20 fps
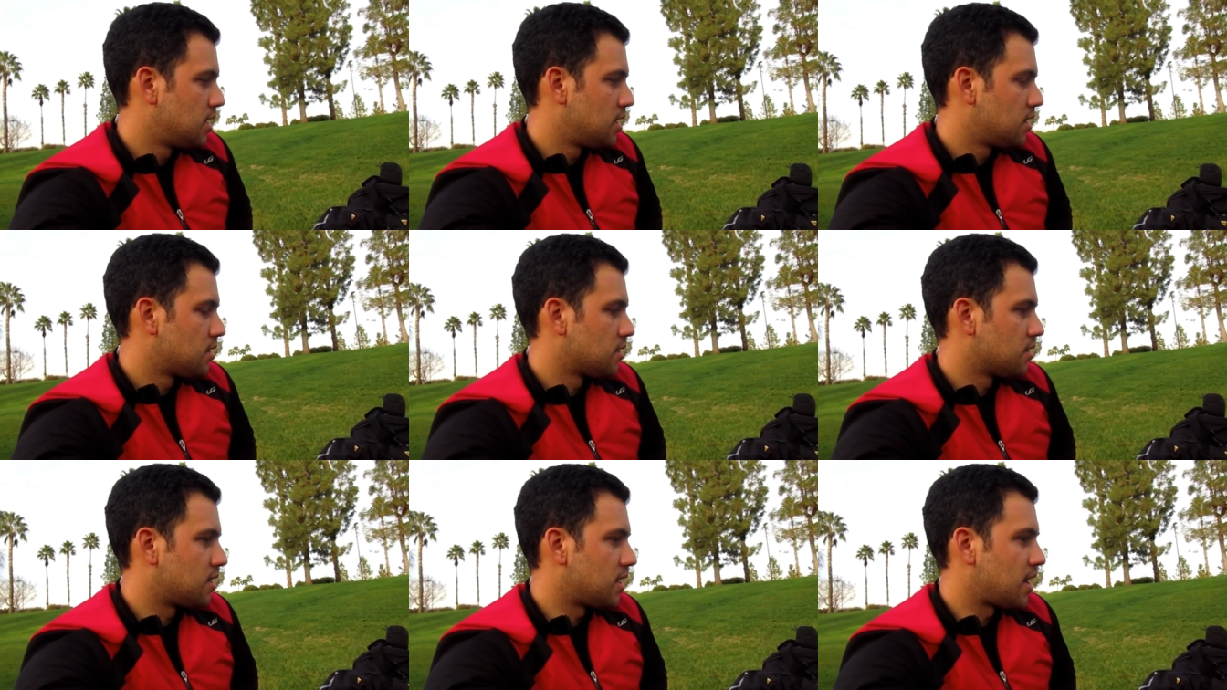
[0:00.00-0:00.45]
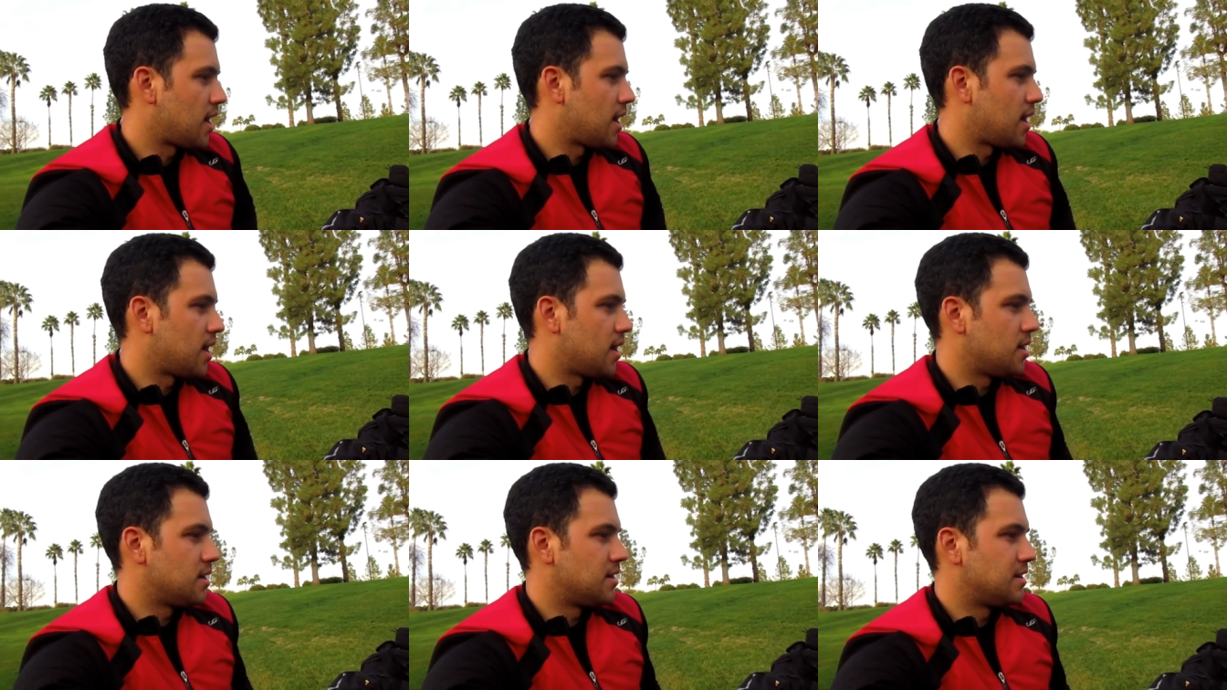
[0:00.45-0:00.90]

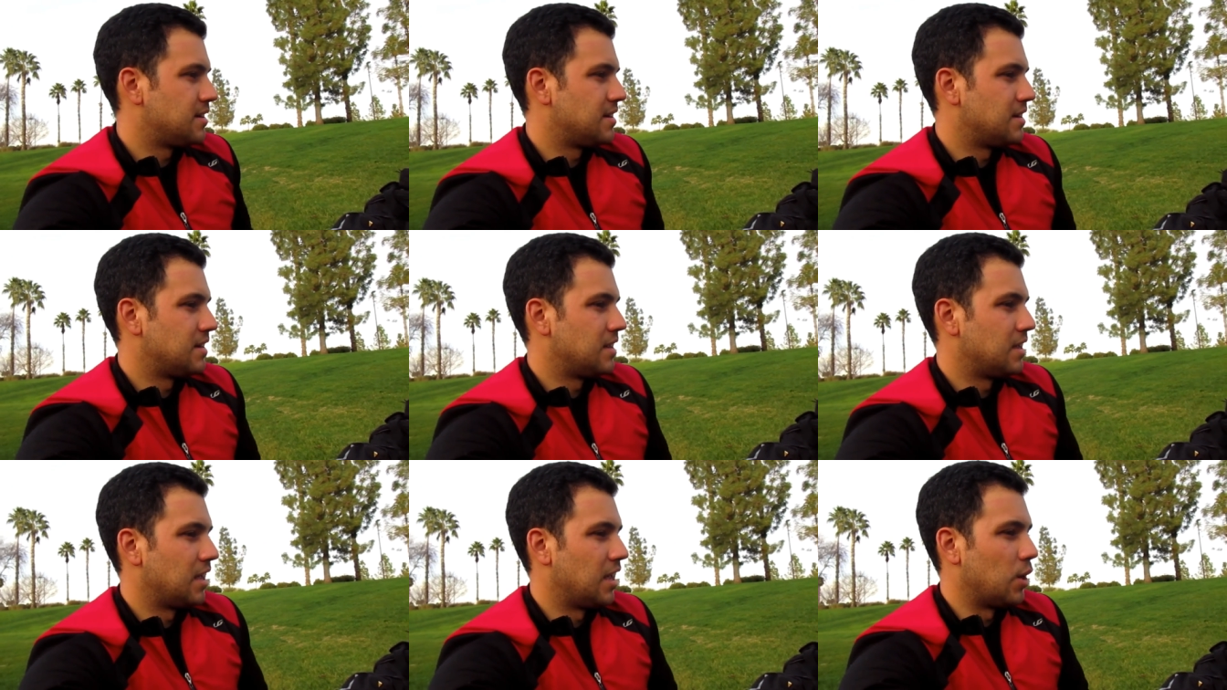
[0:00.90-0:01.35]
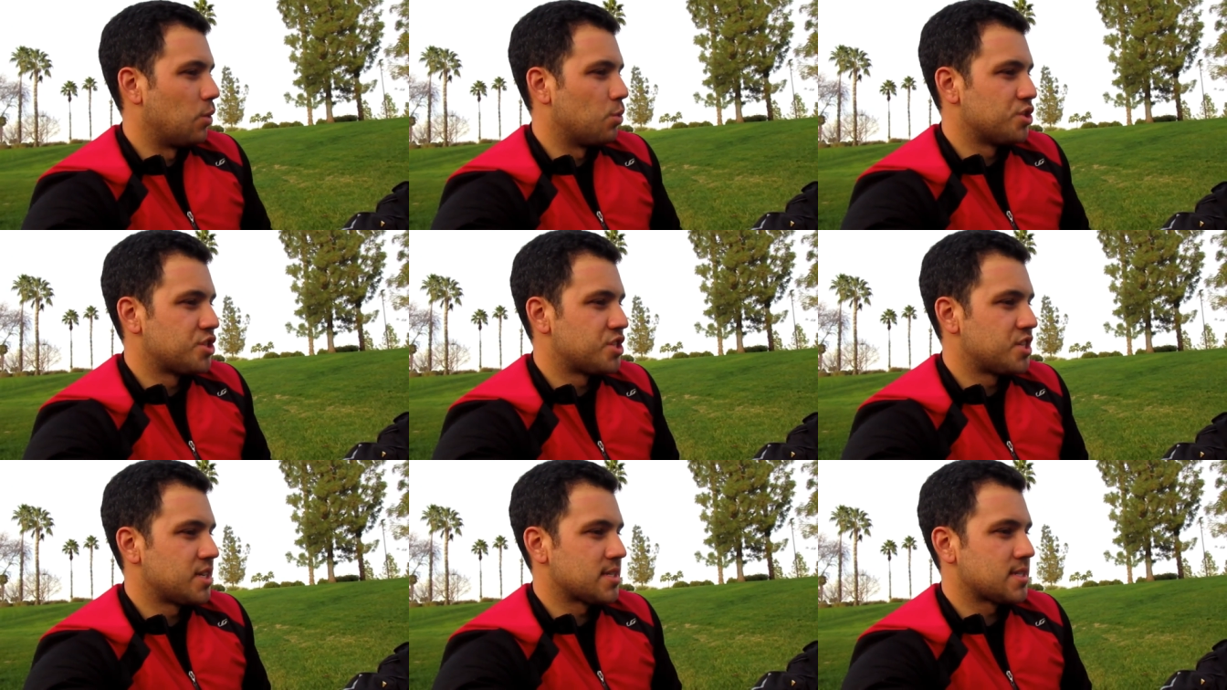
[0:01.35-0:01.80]
that it
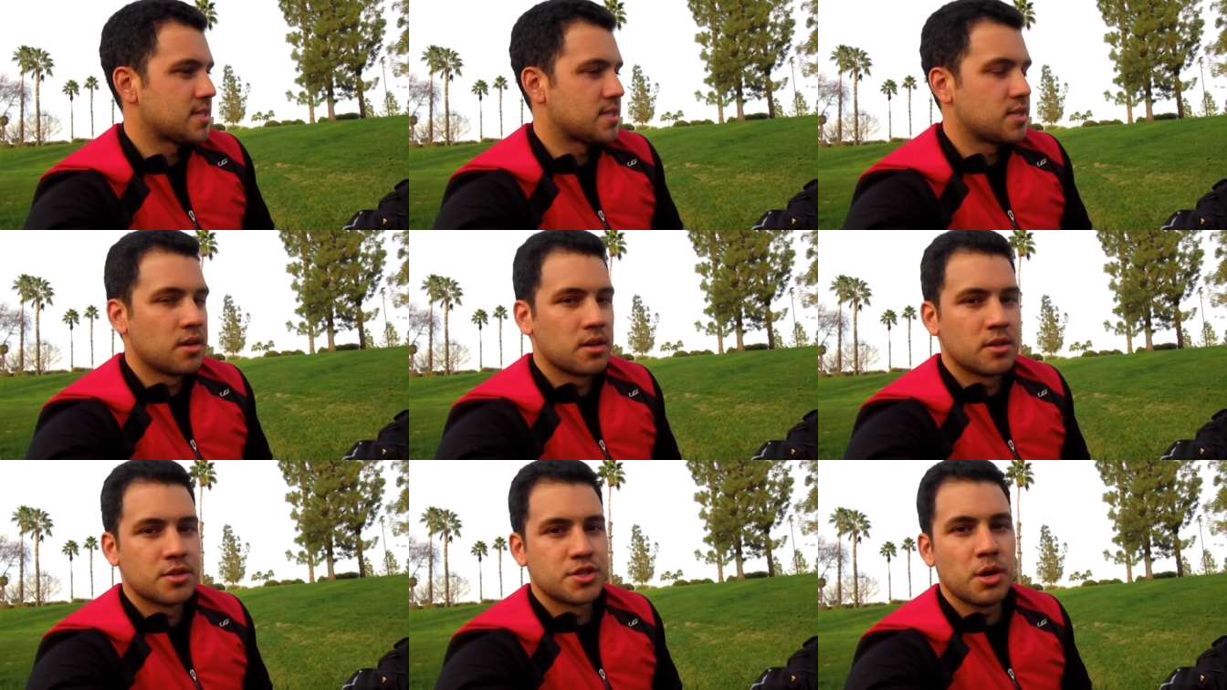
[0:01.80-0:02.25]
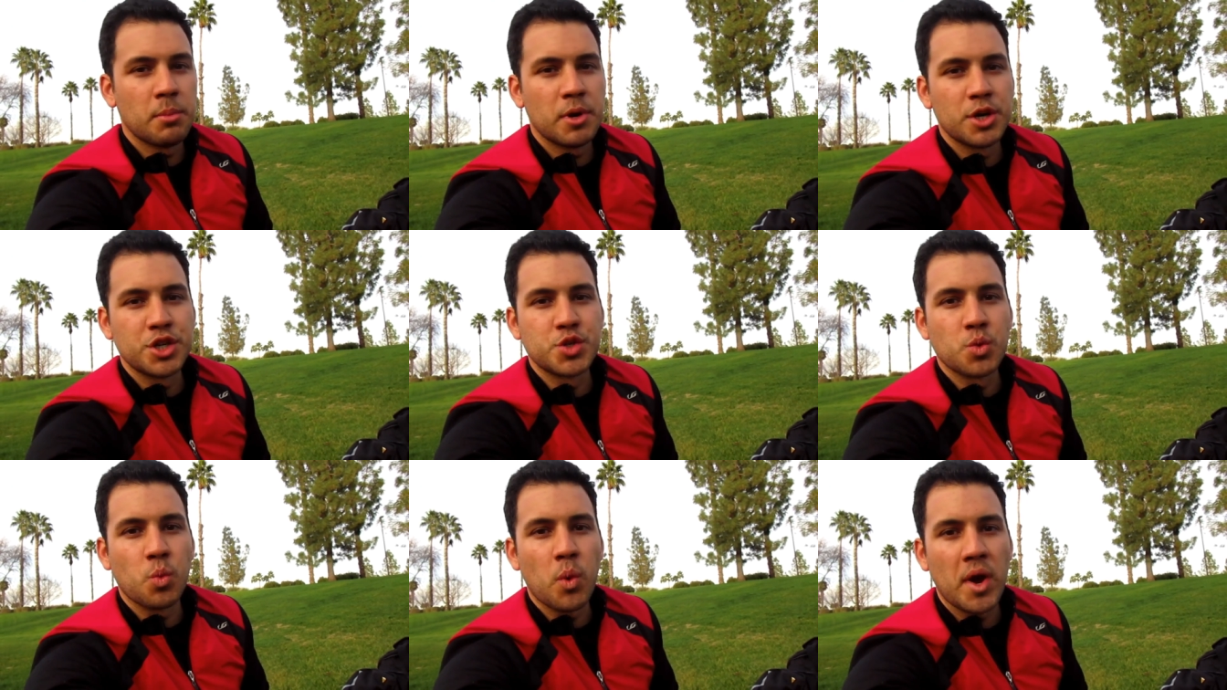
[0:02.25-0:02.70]
was just so
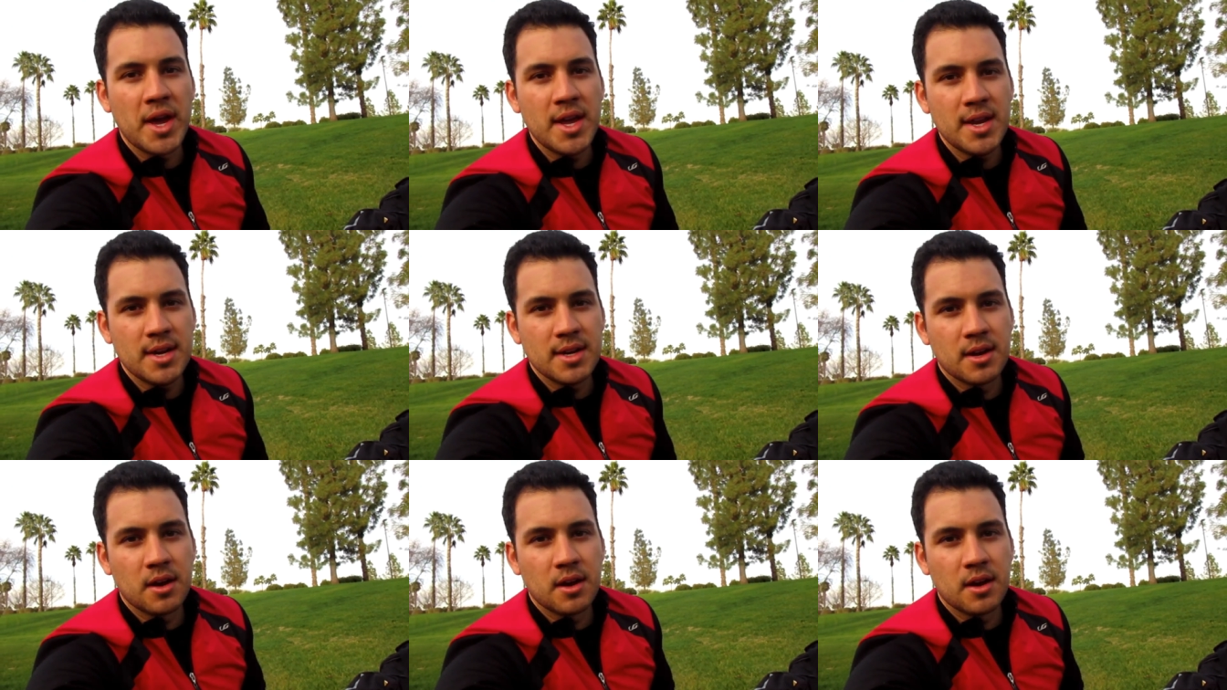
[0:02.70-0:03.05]
much weight